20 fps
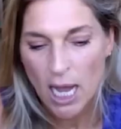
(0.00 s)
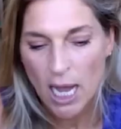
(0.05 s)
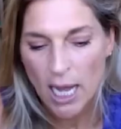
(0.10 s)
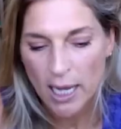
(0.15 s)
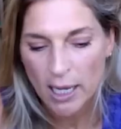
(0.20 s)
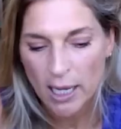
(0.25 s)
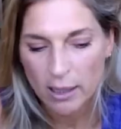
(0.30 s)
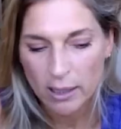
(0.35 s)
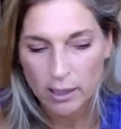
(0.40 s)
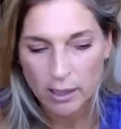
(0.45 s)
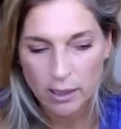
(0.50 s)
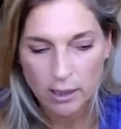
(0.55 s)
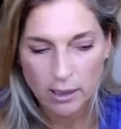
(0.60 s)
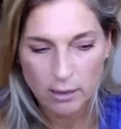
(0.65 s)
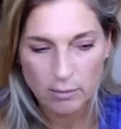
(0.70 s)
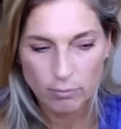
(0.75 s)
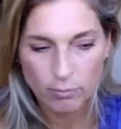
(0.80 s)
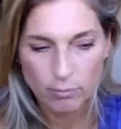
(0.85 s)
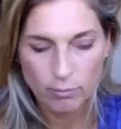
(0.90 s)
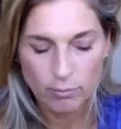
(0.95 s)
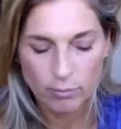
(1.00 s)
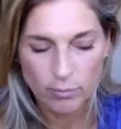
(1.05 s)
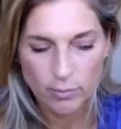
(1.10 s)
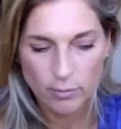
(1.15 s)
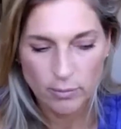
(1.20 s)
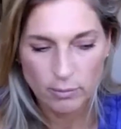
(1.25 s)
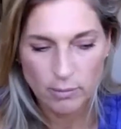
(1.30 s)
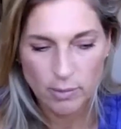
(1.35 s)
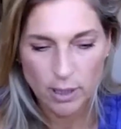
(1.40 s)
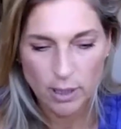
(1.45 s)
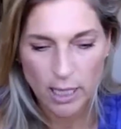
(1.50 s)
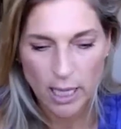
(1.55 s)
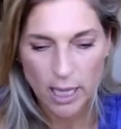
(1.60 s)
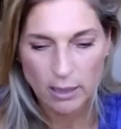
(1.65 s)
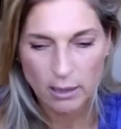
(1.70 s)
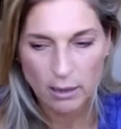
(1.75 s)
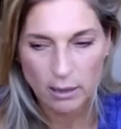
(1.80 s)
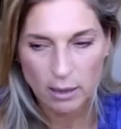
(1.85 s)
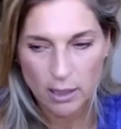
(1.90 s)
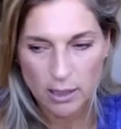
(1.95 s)
I, um,
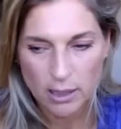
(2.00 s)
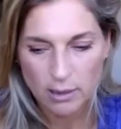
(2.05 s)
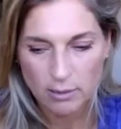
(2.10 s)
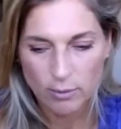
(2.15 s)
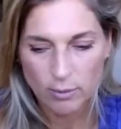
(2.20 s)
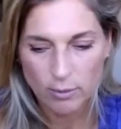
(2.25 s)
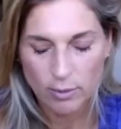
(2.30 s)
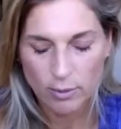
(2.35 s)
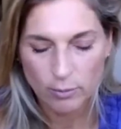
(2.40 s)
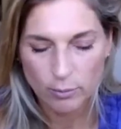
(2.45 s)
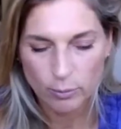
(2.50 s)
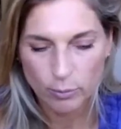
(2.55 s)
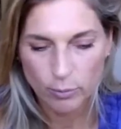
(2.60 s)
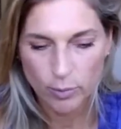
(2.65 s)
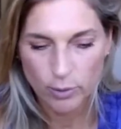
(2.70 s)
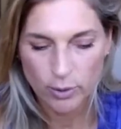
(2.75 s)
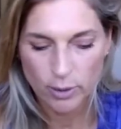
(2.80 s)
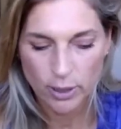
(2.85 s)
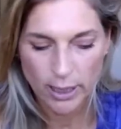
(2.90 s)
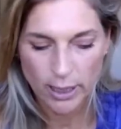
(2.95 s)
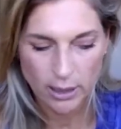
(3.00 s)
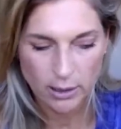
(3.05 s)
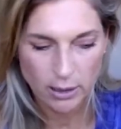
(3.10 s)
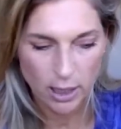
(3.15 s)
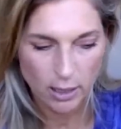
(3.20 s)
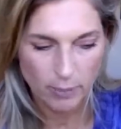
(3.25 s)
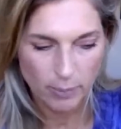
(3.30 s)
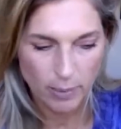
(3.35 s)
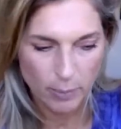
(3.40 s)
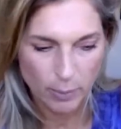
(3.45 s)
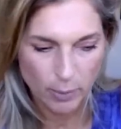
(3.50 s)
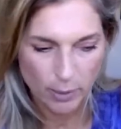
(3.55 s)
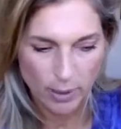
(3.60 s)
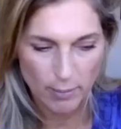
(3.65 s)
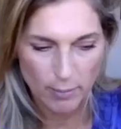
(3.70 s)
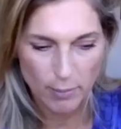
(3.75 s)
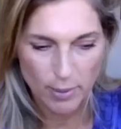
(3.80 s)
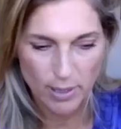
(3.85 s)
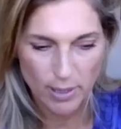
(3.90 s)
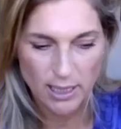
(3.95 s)
again, because like a lot of people,
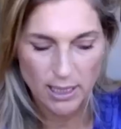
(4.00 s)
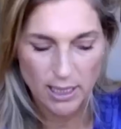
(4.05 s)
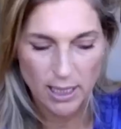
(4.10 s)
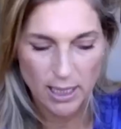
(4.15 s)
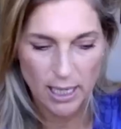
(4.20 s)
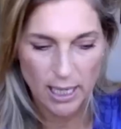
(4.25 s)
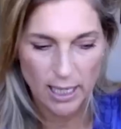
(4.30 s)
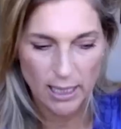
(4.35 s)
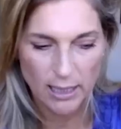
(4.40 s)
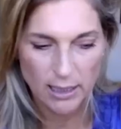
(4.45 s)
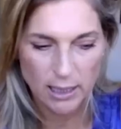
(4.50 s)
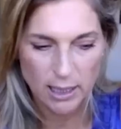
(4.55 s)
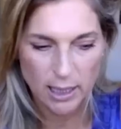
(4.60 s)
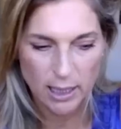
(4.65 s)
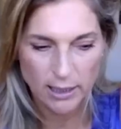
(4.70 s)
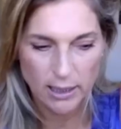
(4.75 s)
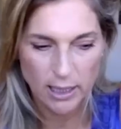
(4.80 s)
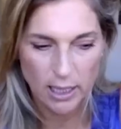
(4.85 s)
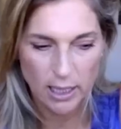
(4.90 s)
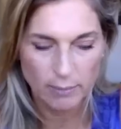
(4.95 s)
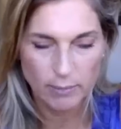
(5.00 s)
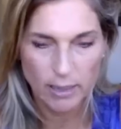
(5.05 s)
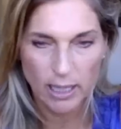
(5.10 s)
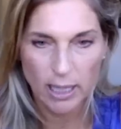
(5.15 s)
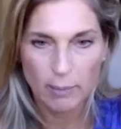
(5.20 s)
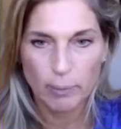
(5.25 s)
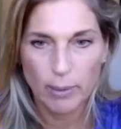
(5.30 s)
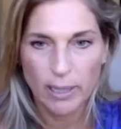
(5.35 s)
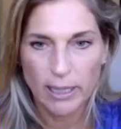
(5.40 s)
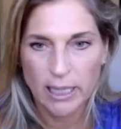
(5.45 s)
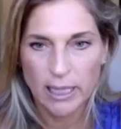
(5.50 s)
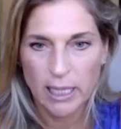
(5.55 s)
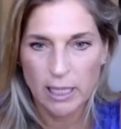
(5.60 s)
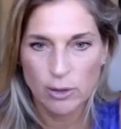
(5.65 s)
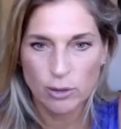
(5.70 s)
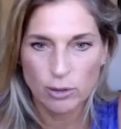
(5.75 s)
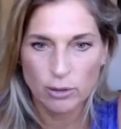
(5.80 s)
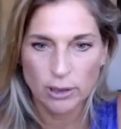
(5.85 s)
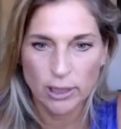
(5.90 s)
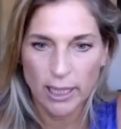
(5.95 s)
I'm busy and I, I'm not by
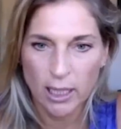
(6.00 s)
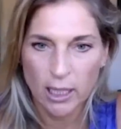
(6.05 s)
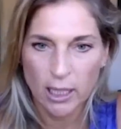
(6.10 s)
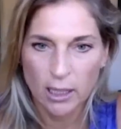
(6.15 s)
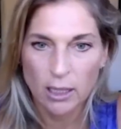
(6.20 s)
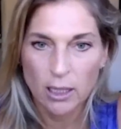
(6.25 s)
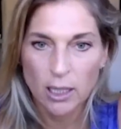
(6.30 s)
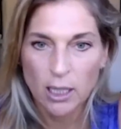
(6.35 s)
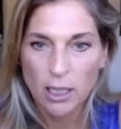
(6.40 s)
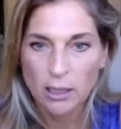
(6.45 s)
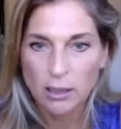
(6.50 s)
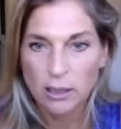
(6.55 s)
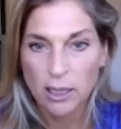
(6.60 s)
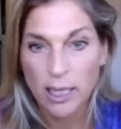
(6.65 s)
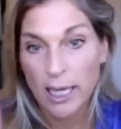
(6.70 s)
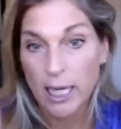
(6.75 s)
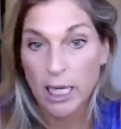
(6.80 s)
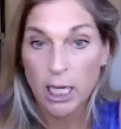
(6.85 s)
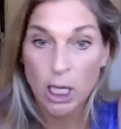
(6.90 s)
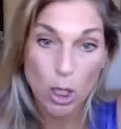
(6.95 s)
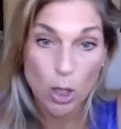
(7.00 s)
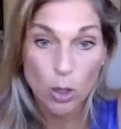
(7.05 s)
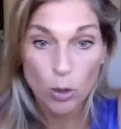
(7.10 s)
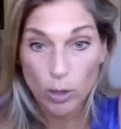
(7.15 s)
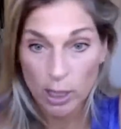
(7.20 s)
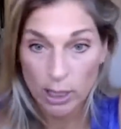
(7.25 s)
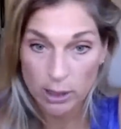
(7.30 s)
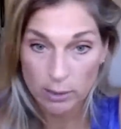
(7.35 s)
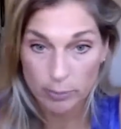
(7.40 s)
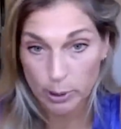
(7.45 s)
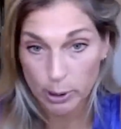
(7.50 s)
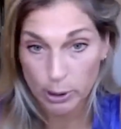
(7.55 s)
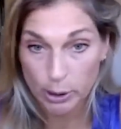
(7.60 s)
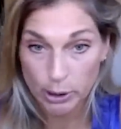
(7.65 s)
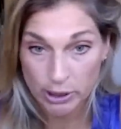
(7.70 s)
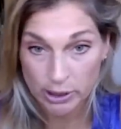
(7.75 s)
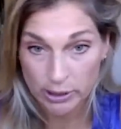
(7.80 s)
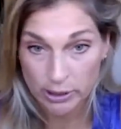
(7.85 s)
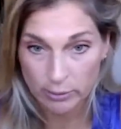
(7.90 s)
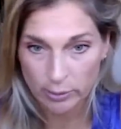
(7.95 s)
nature like a let it go kind of
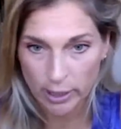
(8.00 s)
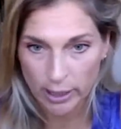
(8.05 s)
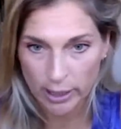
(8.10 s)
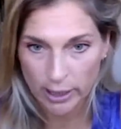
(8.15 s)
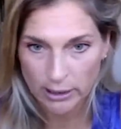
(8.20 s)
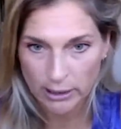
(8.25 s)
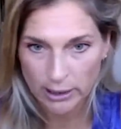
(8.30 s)
person, right?